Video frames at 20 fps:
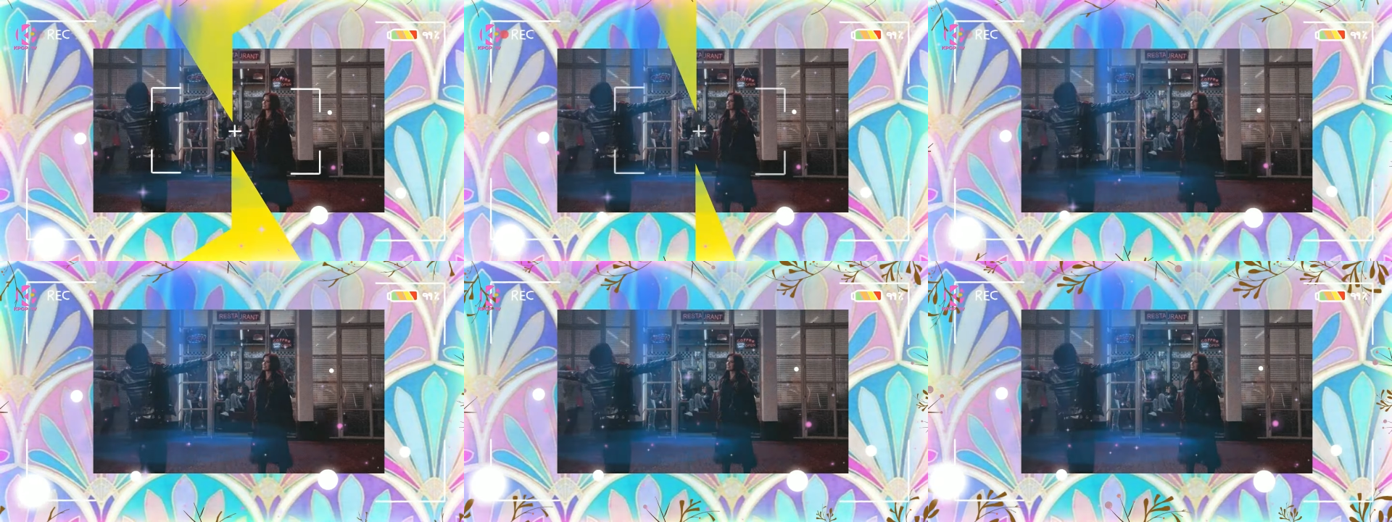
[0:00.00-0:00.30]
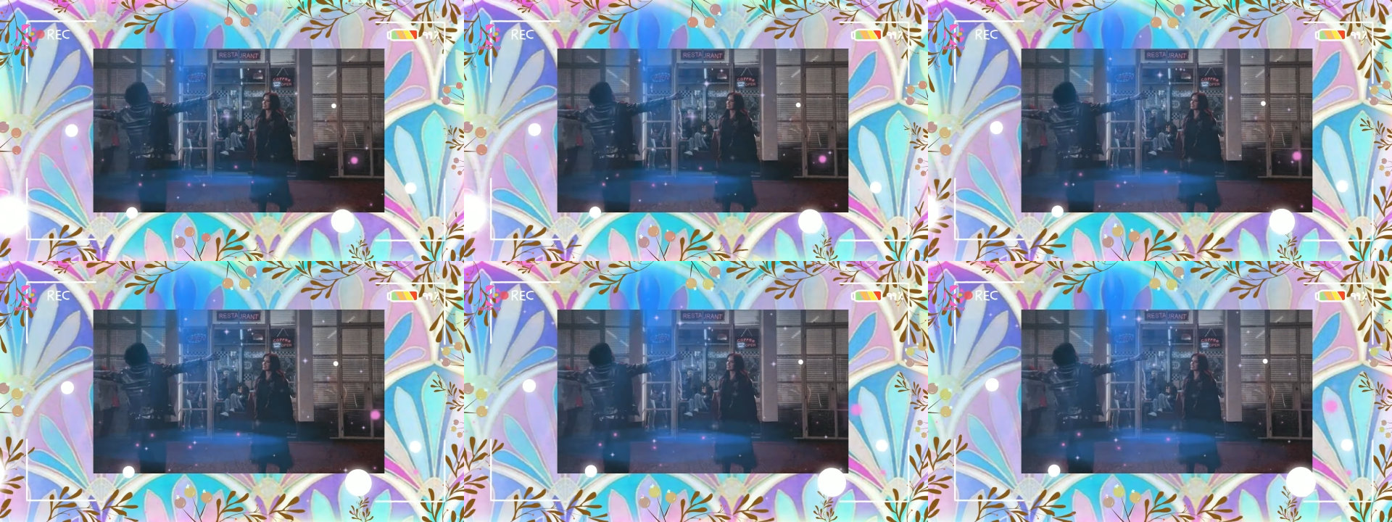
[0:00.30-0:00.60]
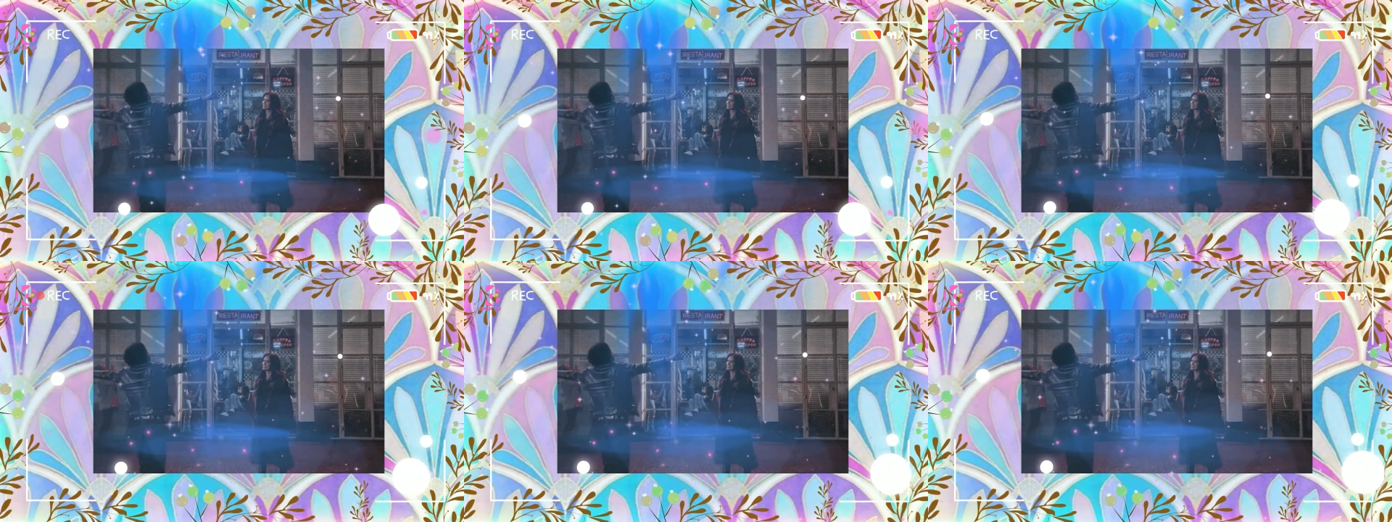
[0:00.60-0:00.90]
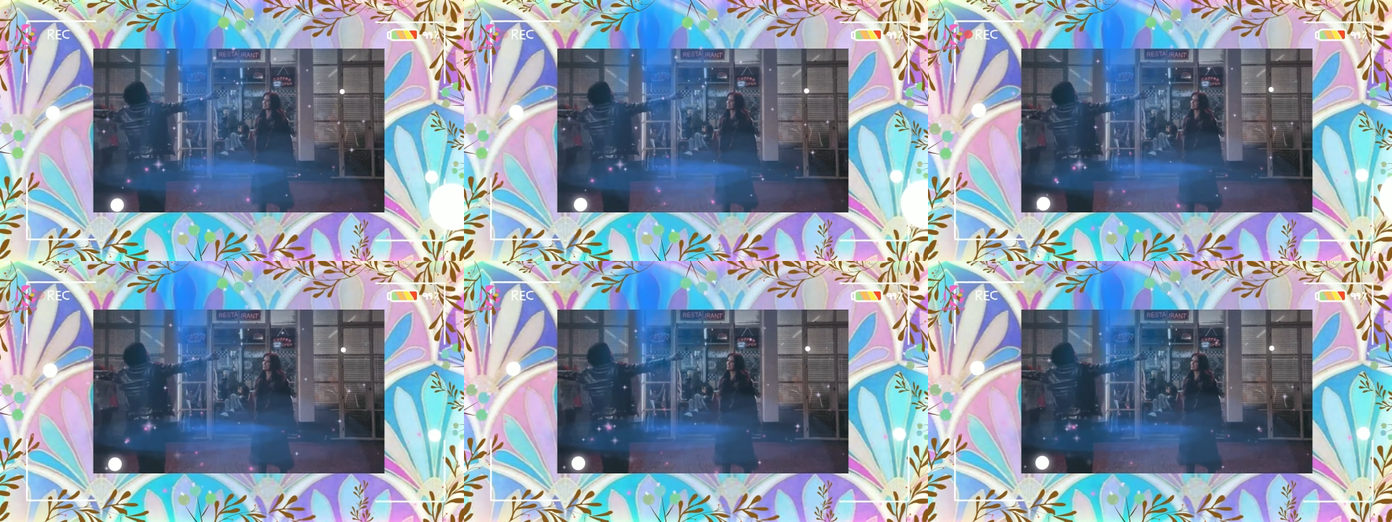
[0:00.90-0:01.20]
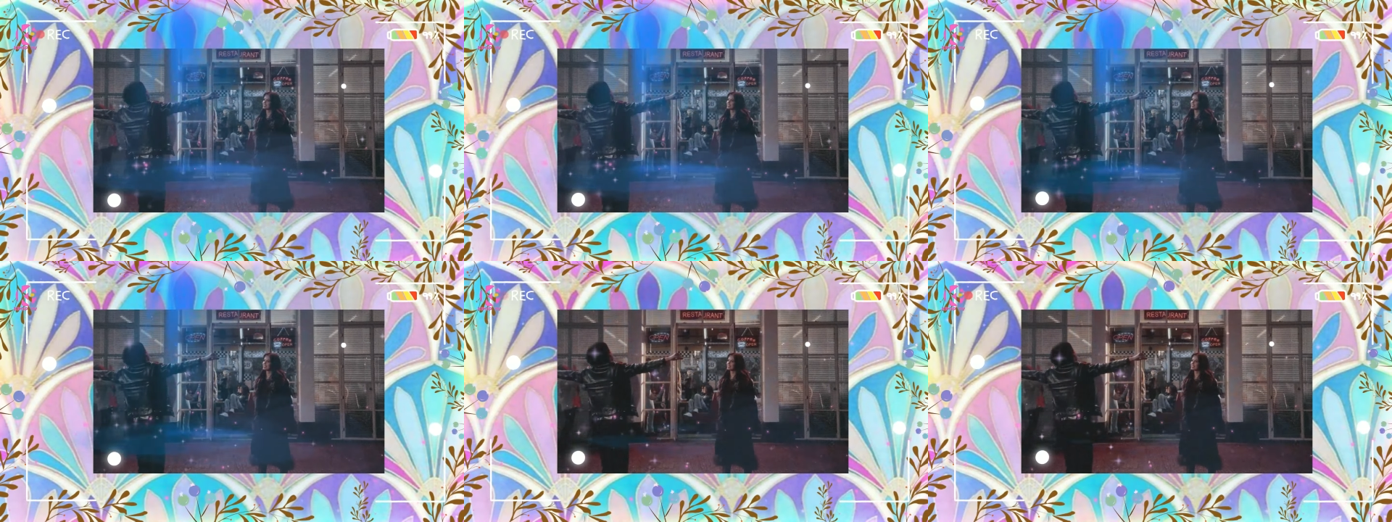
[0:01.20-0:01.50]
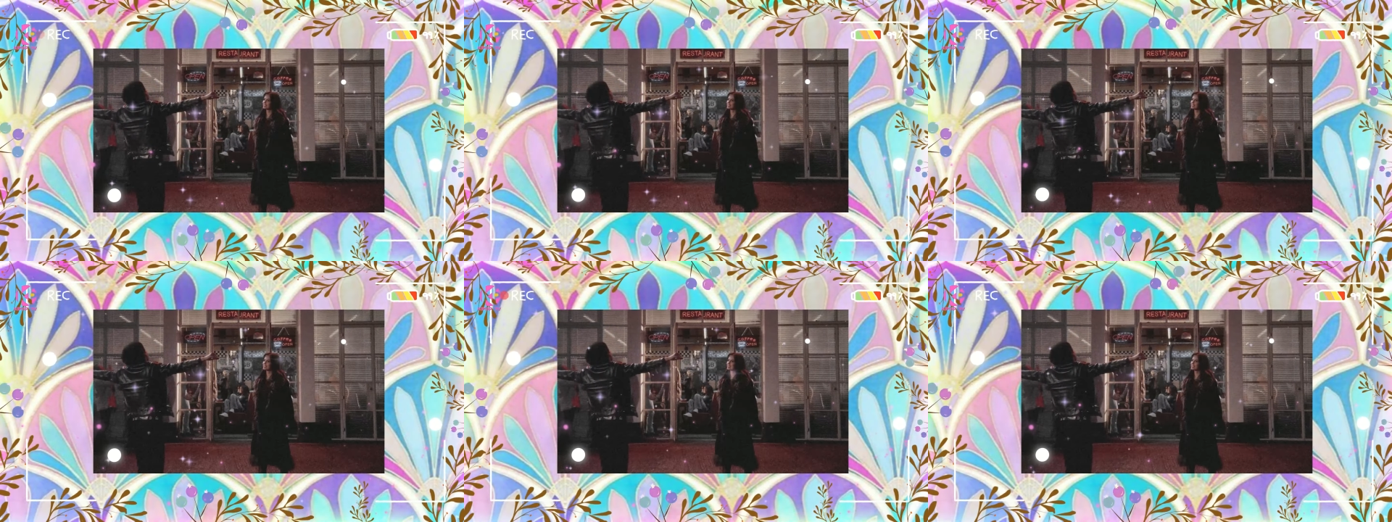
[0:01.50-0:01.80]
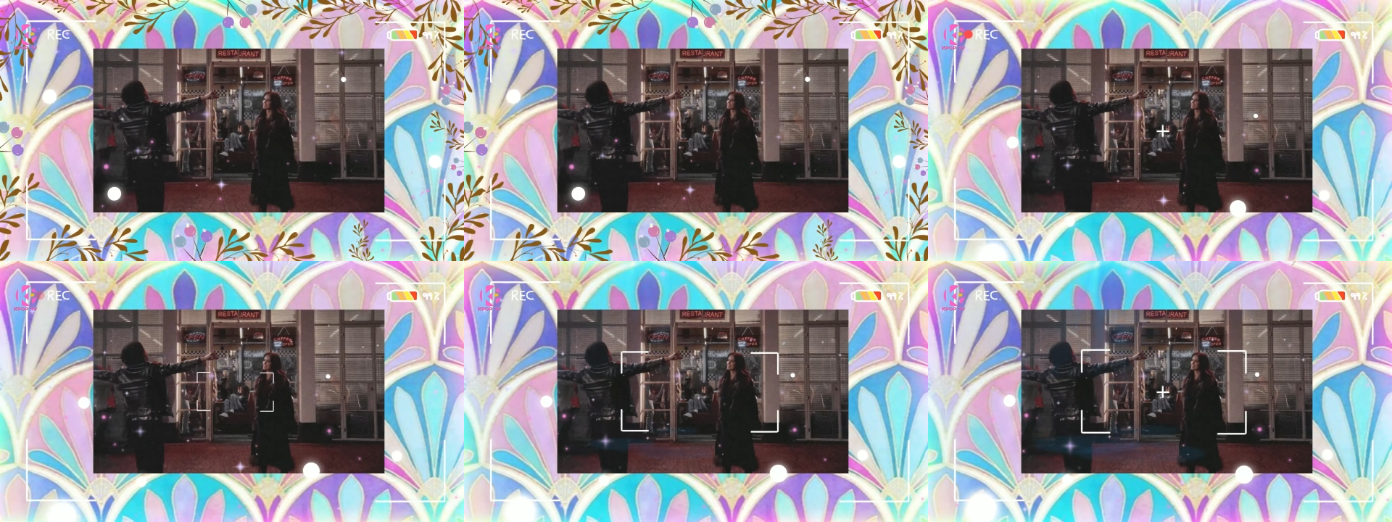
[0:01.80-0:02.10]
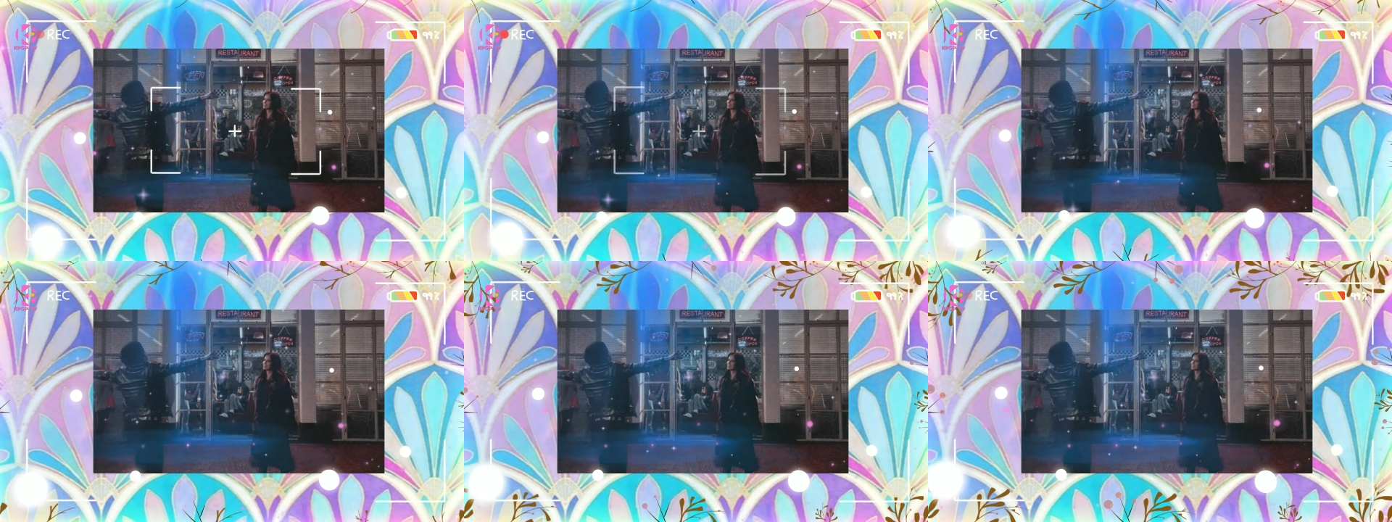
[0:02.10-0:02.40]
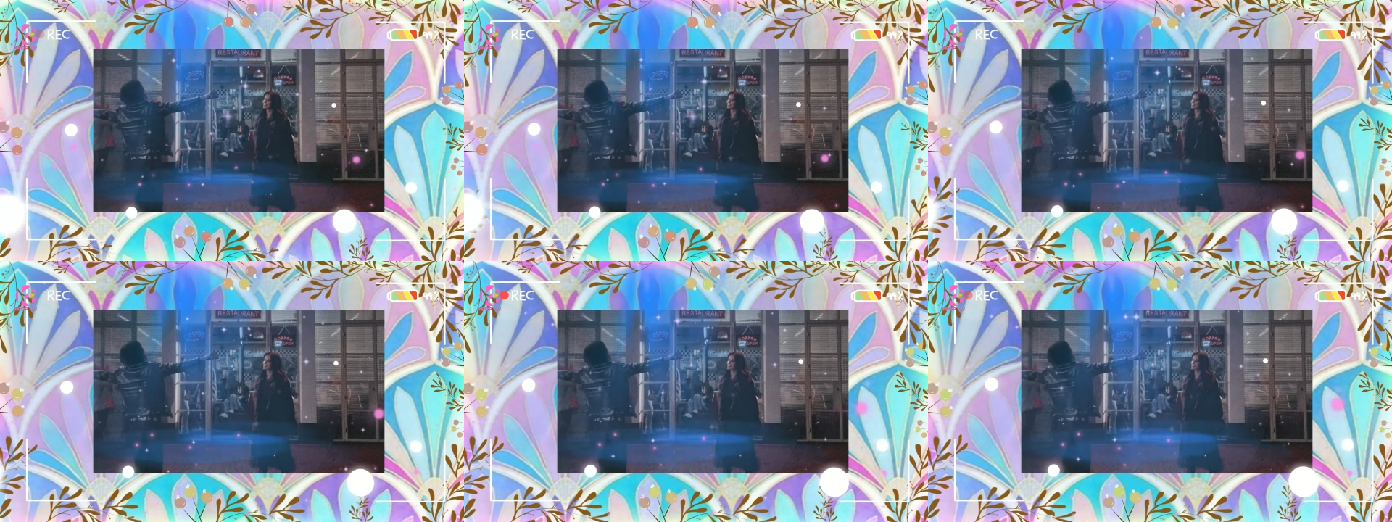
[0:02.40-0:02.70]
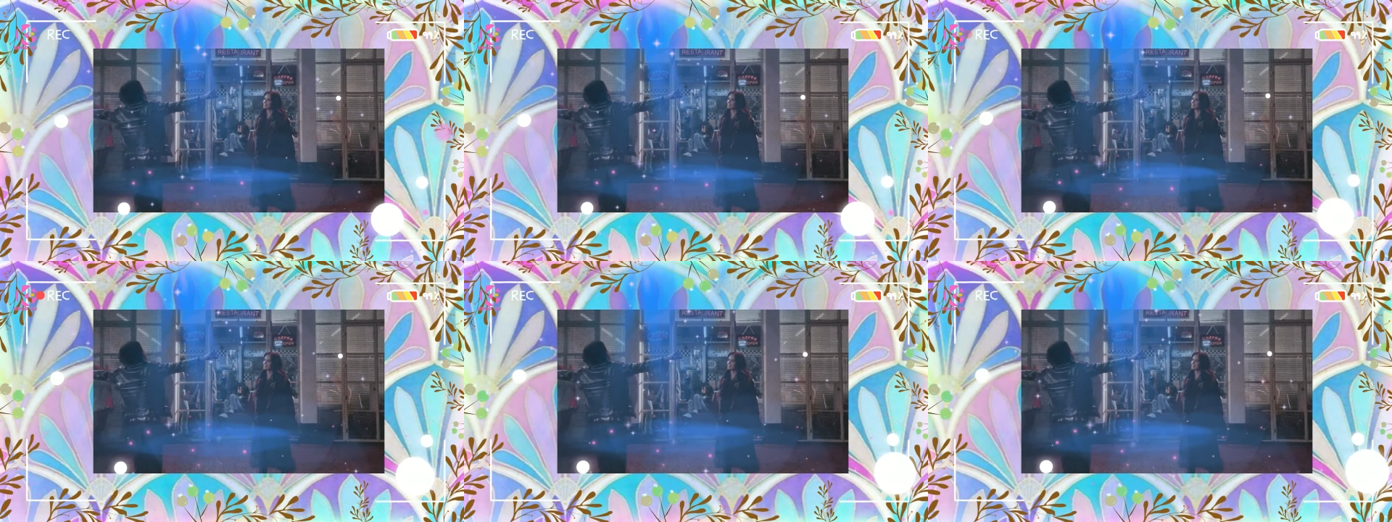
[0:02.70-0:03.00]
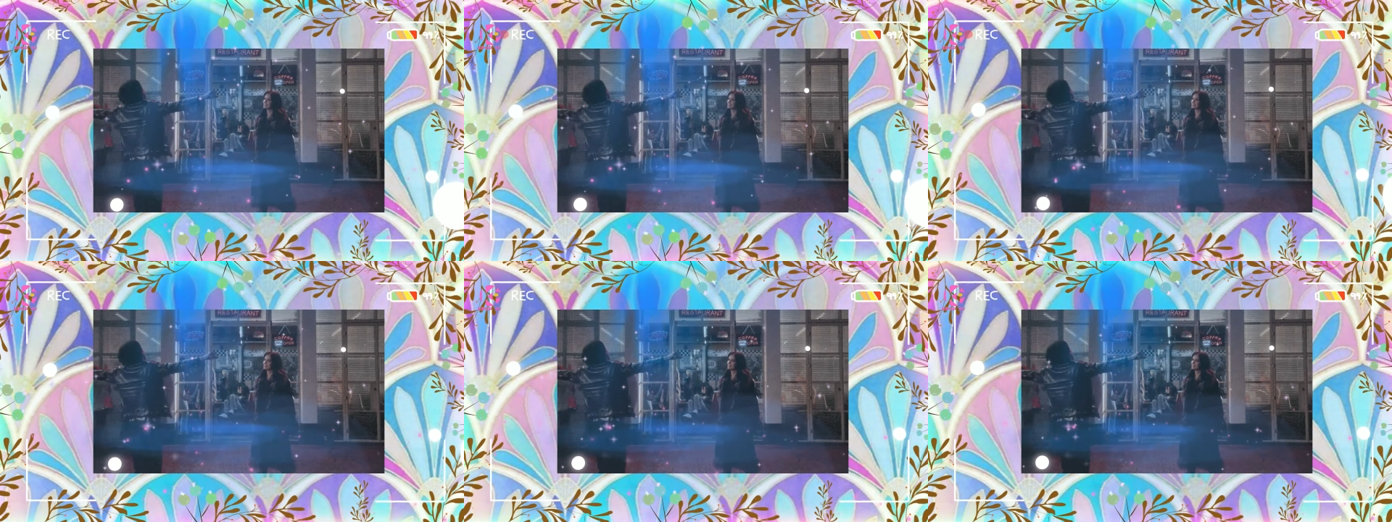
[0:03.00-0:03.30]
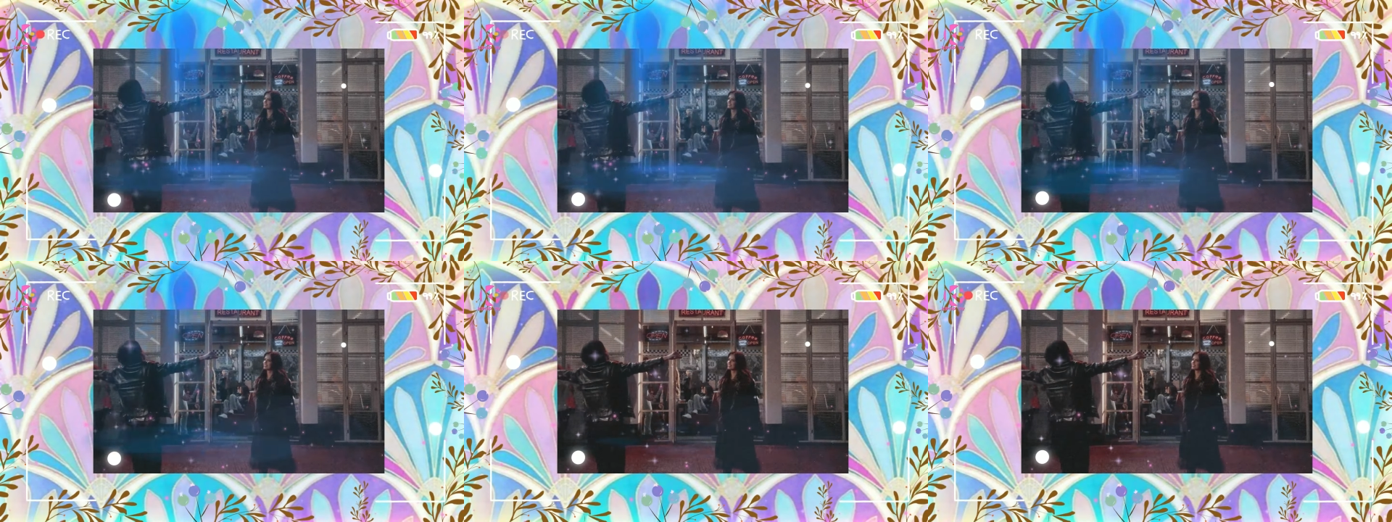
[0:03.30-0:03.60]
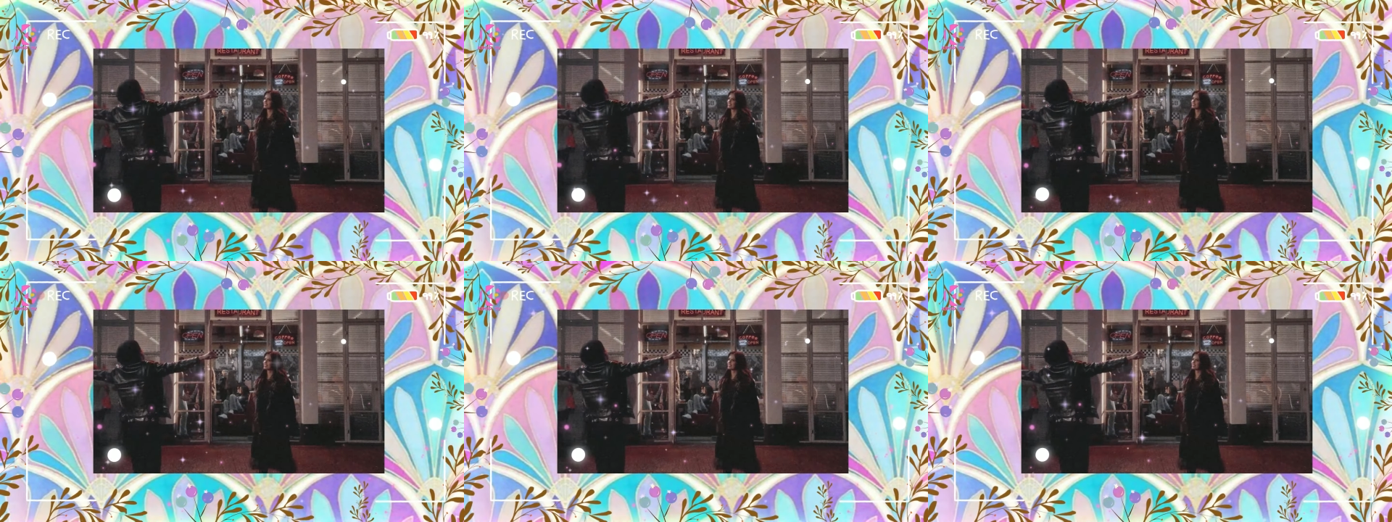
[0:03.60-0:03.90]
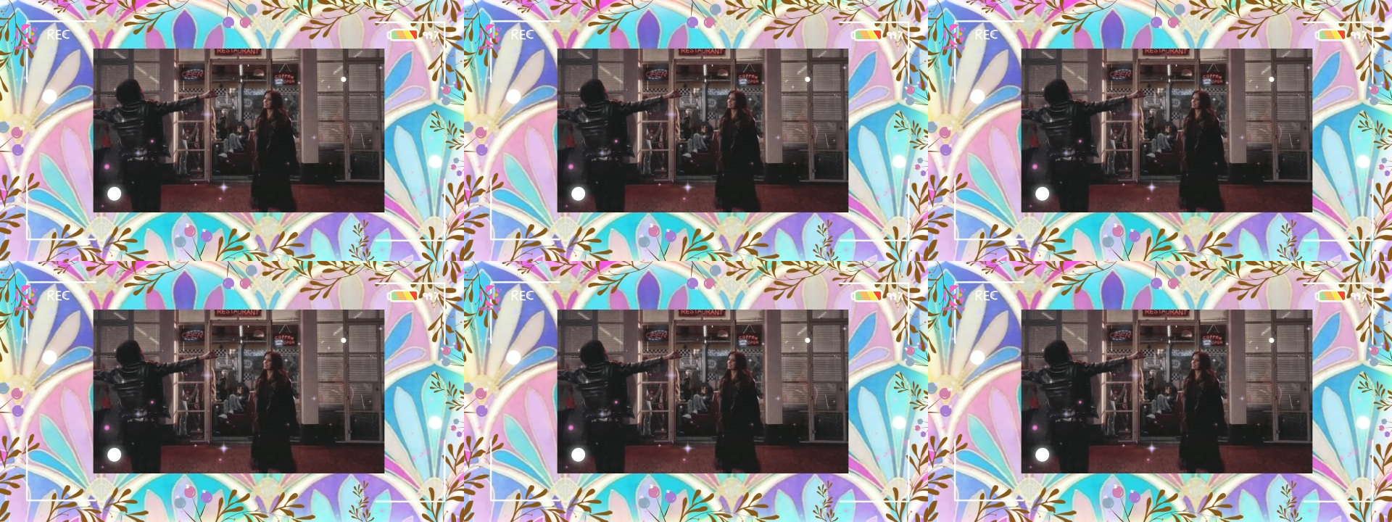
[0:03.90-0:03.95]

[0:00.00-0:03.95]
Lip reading: Nobody's mouth can be seen.